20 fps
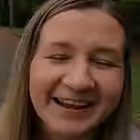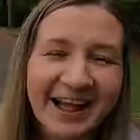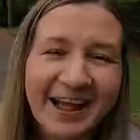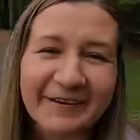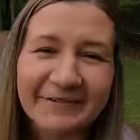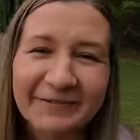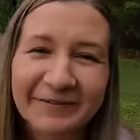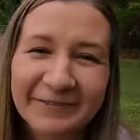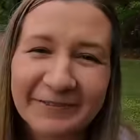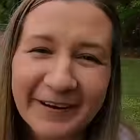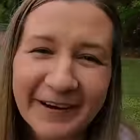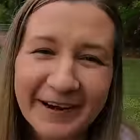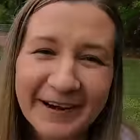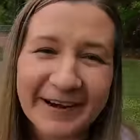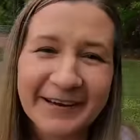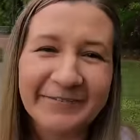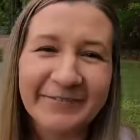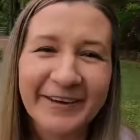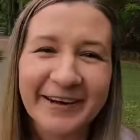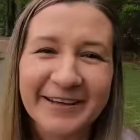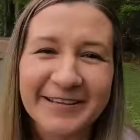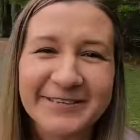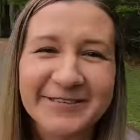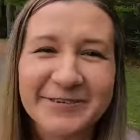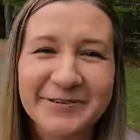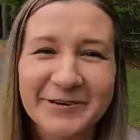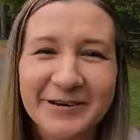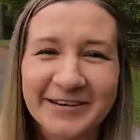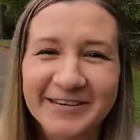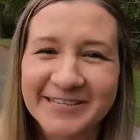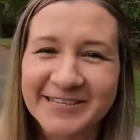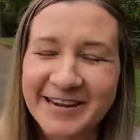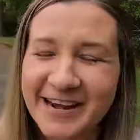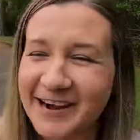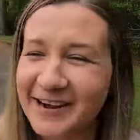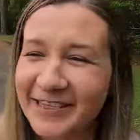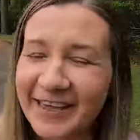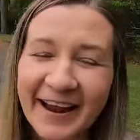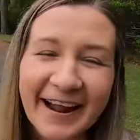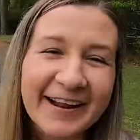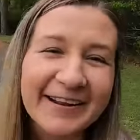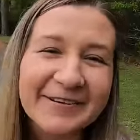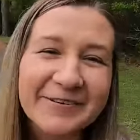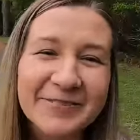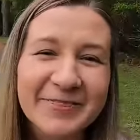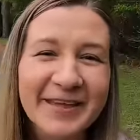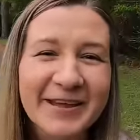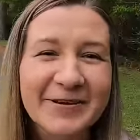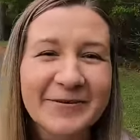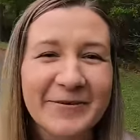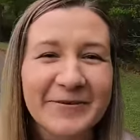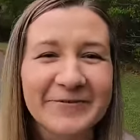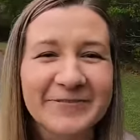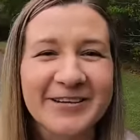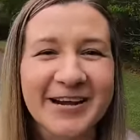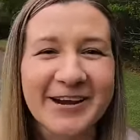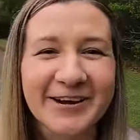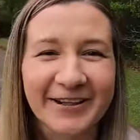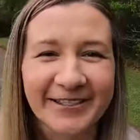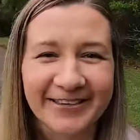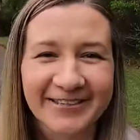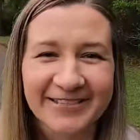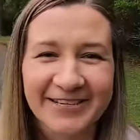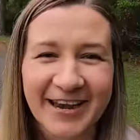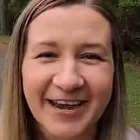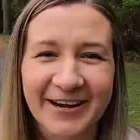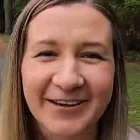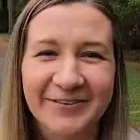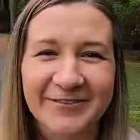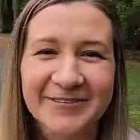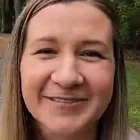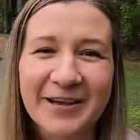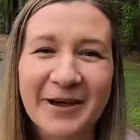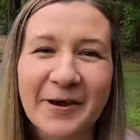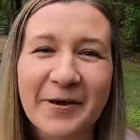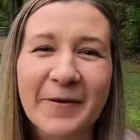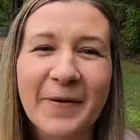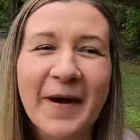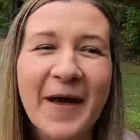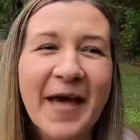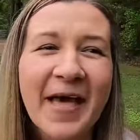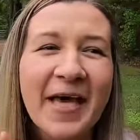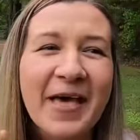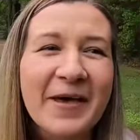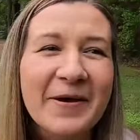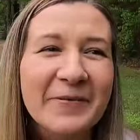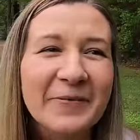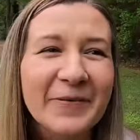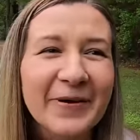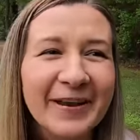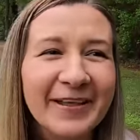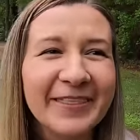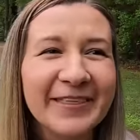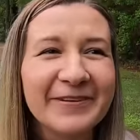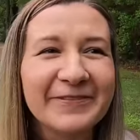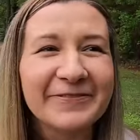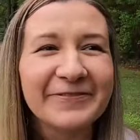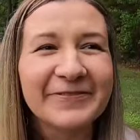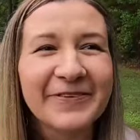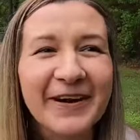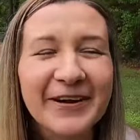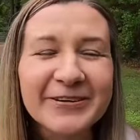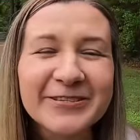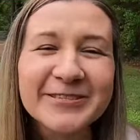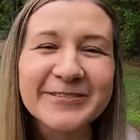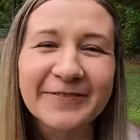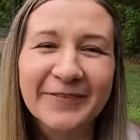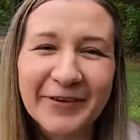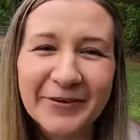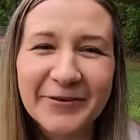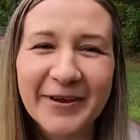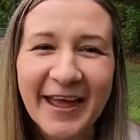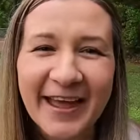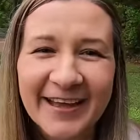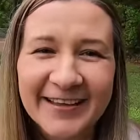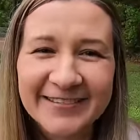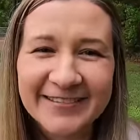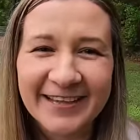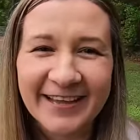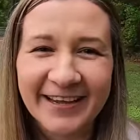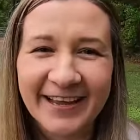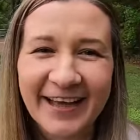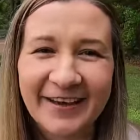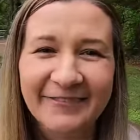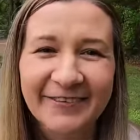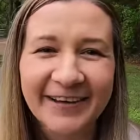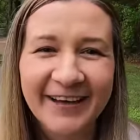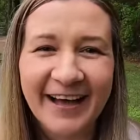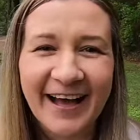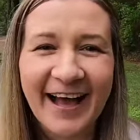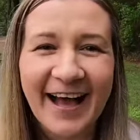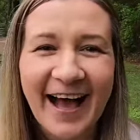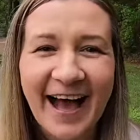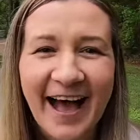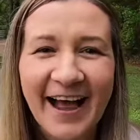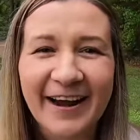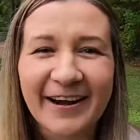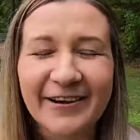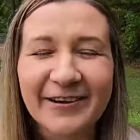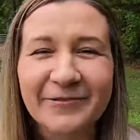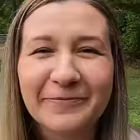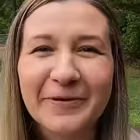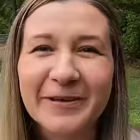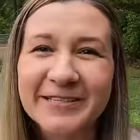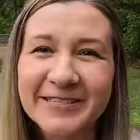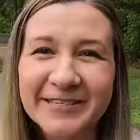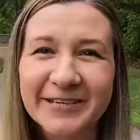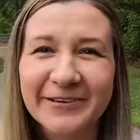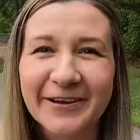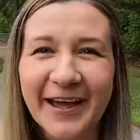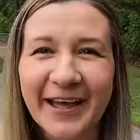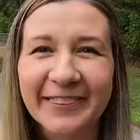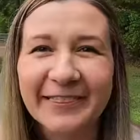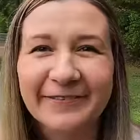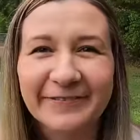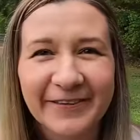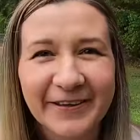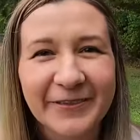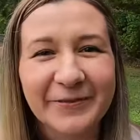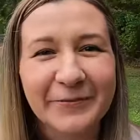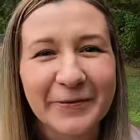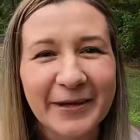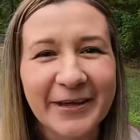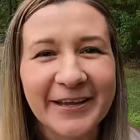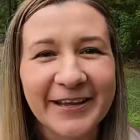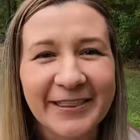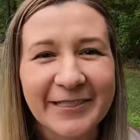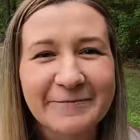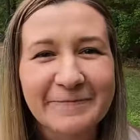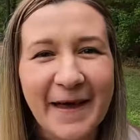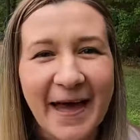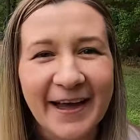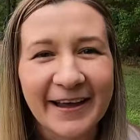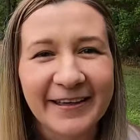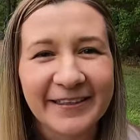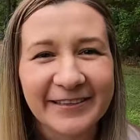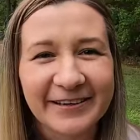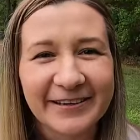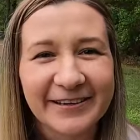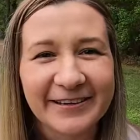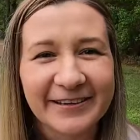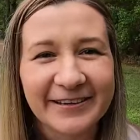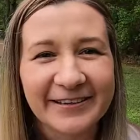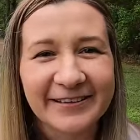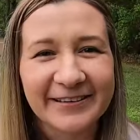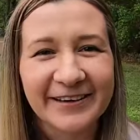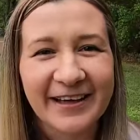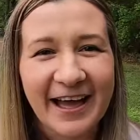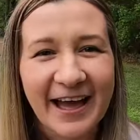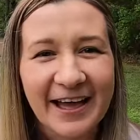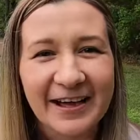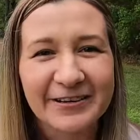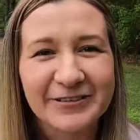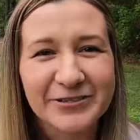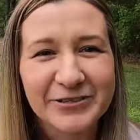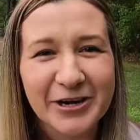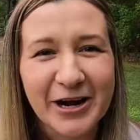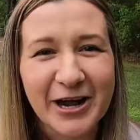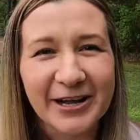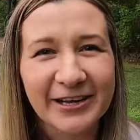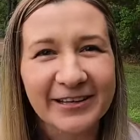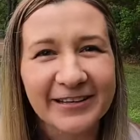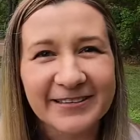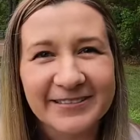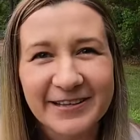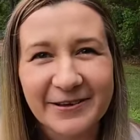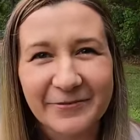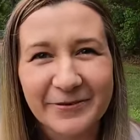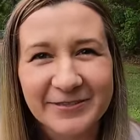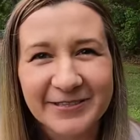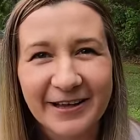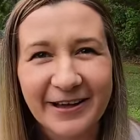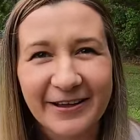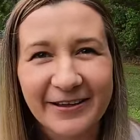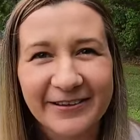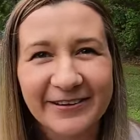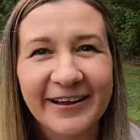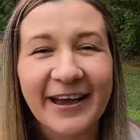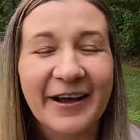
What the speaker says: Then I have a very funny story to share that I don't think we've shared on the channel. So one of the first few days that Kevin got hired, we still had the fifth wheel in the back of the truck. Is that what it's called?